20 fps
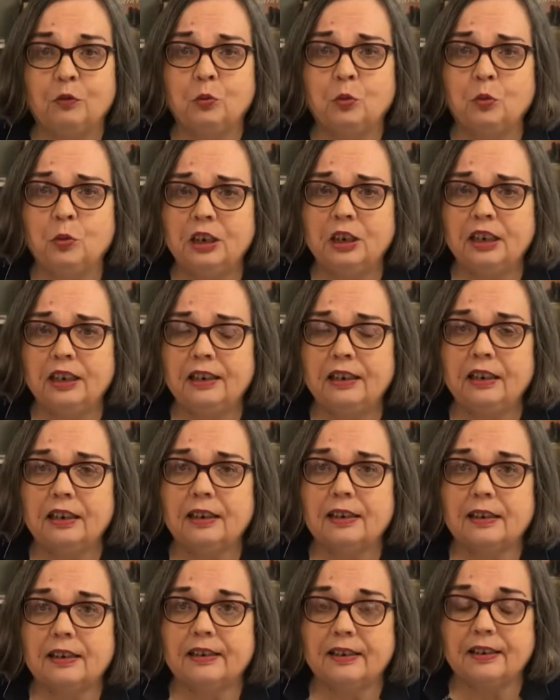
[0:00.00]
wood
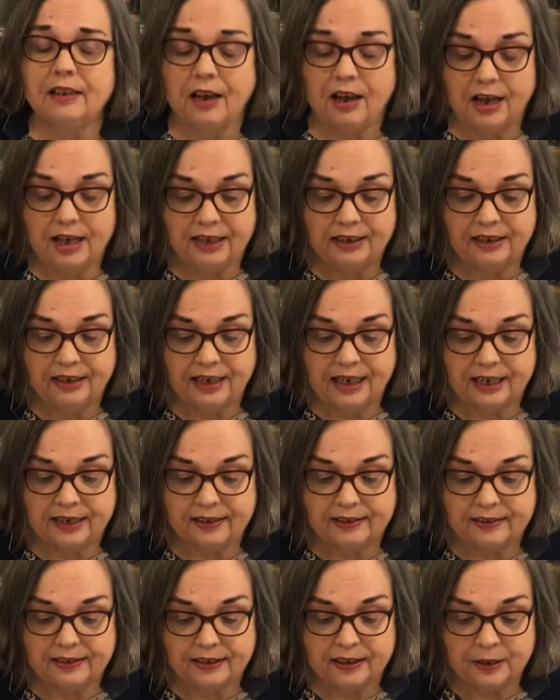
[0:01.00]

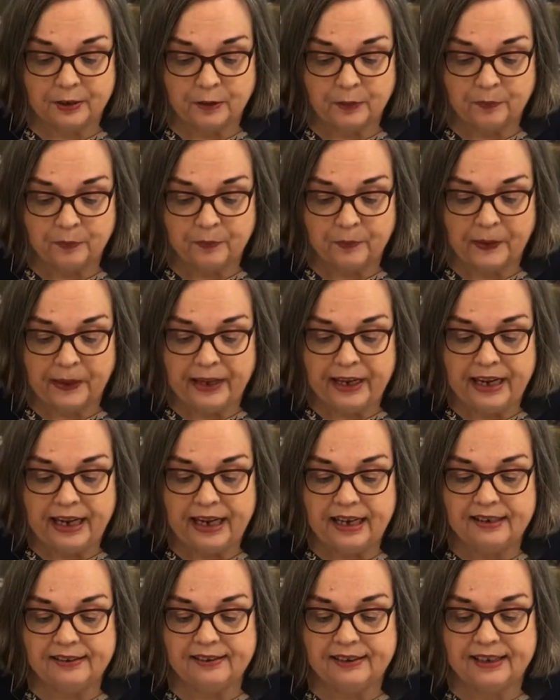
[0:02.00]
sawdust
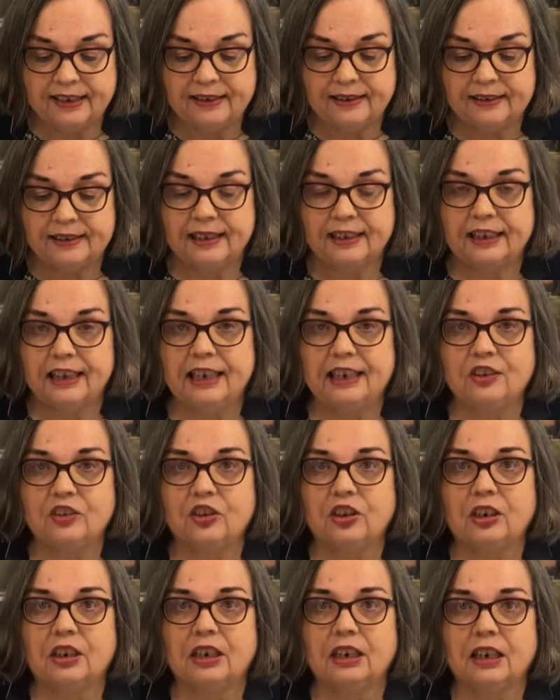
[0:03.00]
as
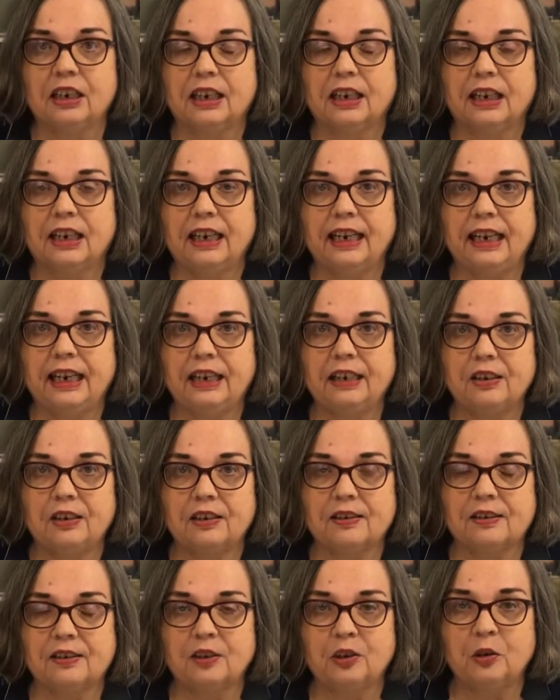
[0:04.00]
insulation and to
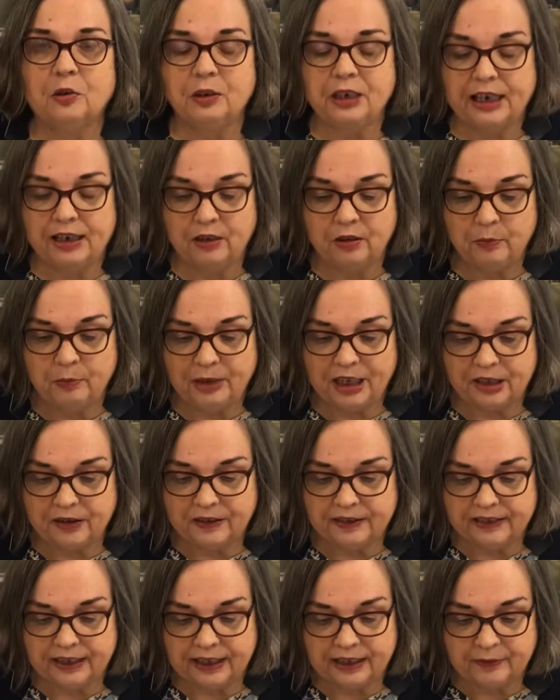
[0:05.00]
slow down
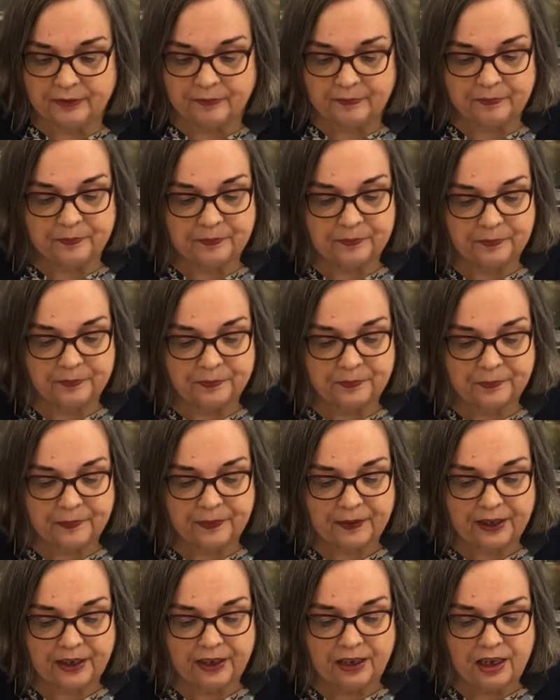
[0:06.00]
melting.
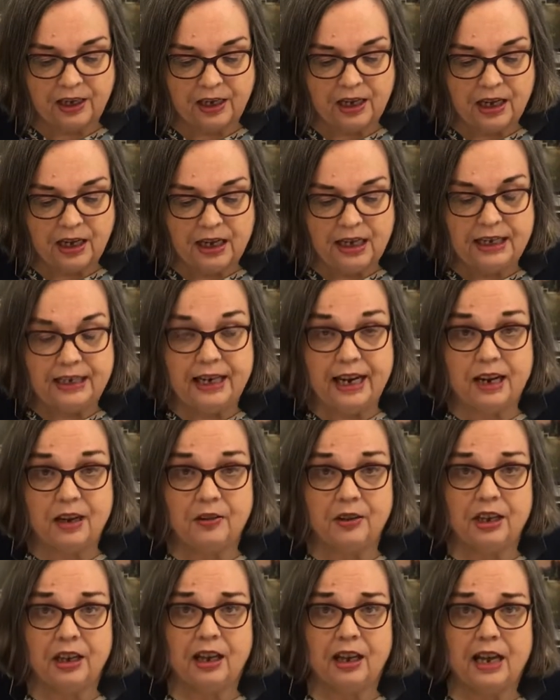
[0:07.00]
Now
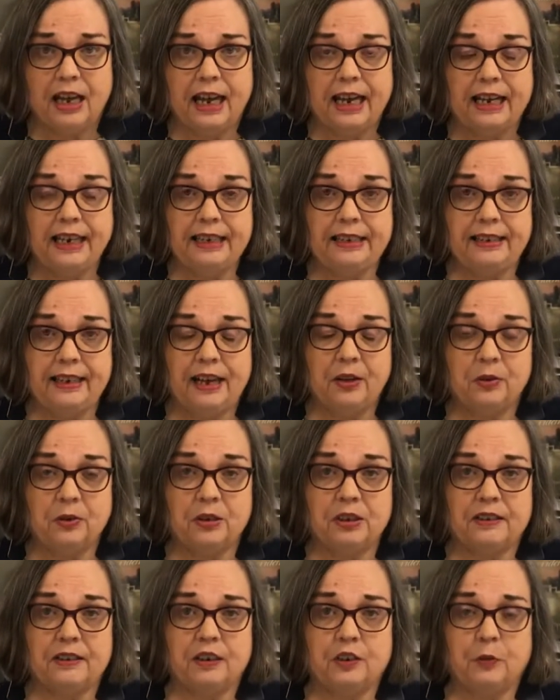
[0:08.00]
the ice
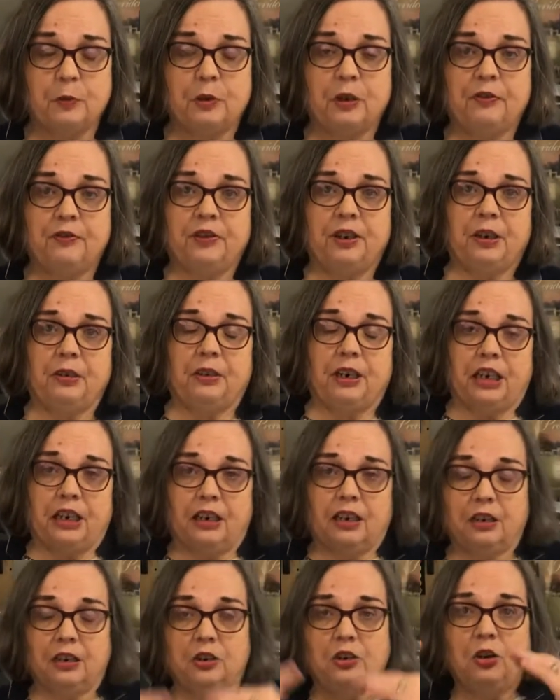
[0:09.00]
houses were very
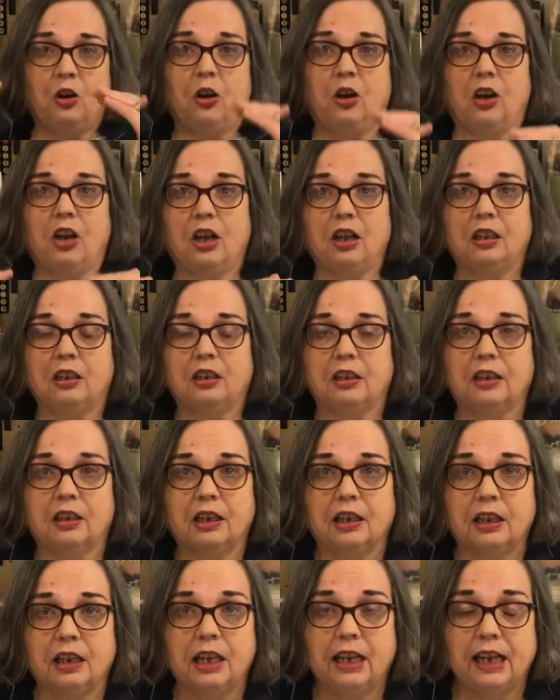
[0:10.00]
tall,
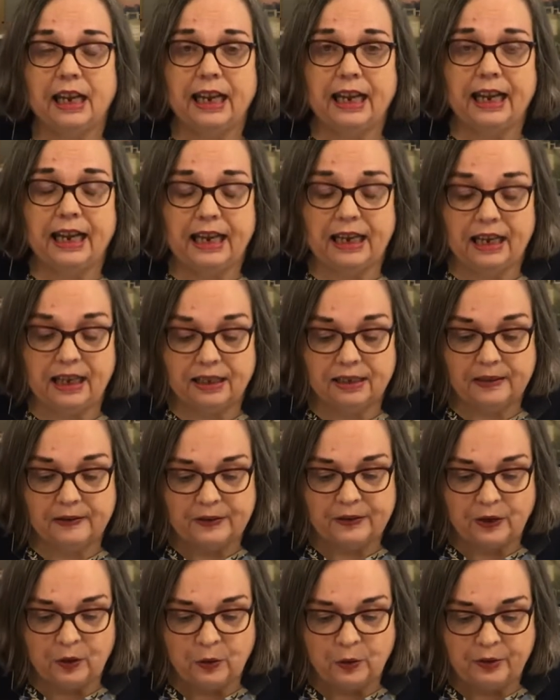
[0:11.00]
and
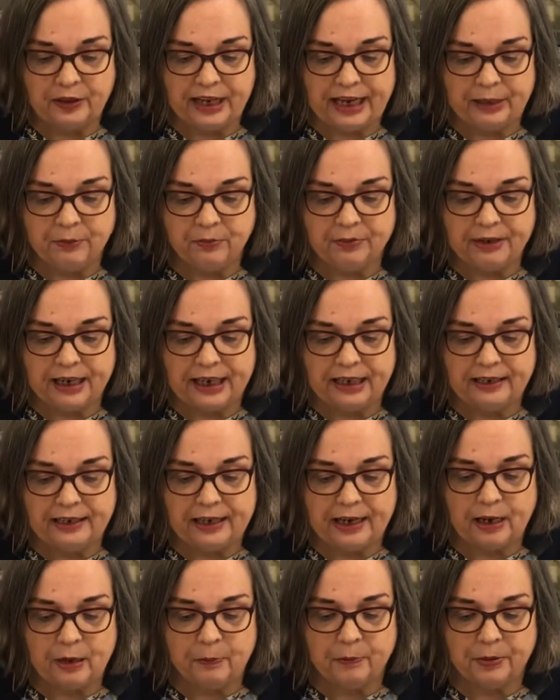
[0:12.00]
so they rigged
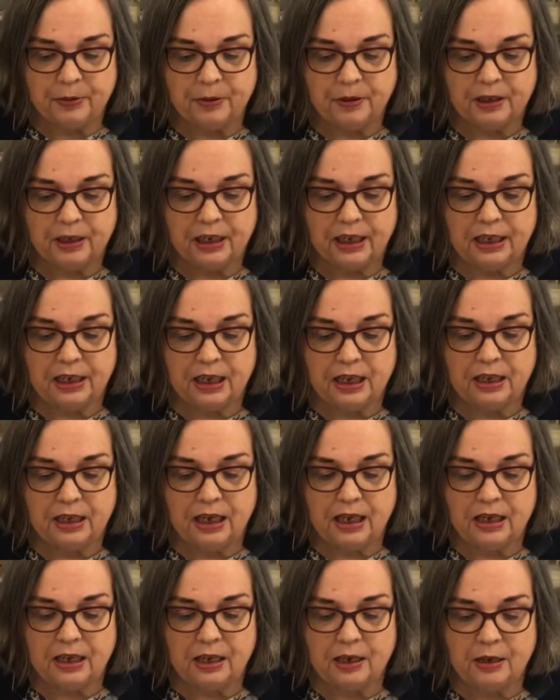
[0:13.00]
up
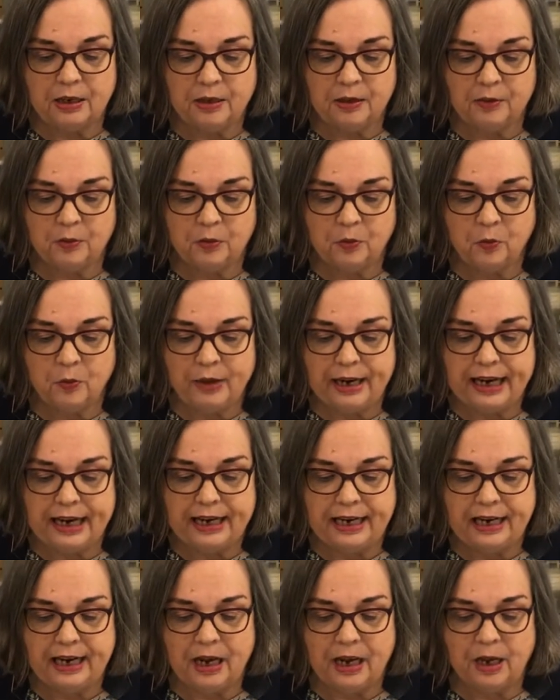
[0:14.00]
a
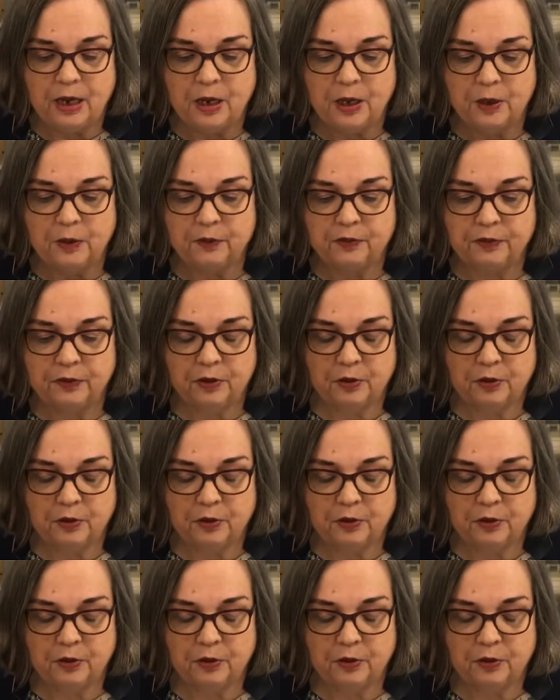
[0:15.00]
way of